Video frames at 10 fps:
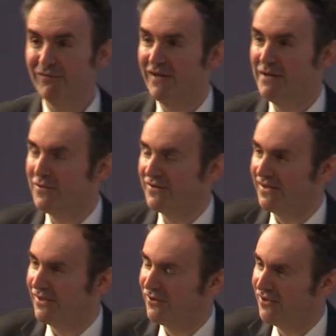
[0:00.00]

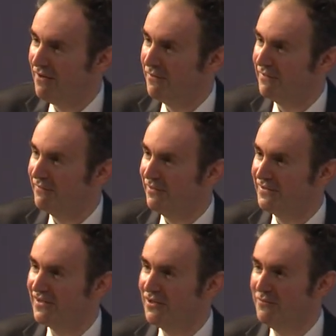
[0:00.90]
famous Sheriff of
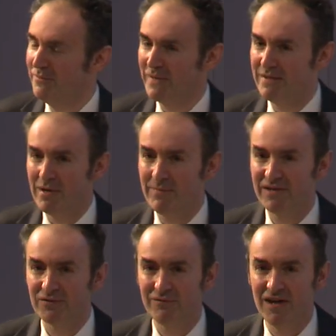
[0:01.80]
Nottingham, played by
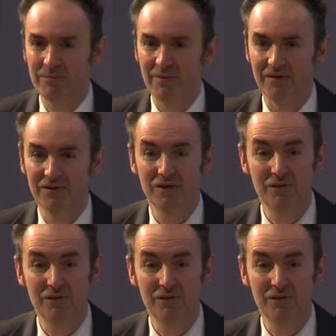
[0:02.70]
Basil Rathbone,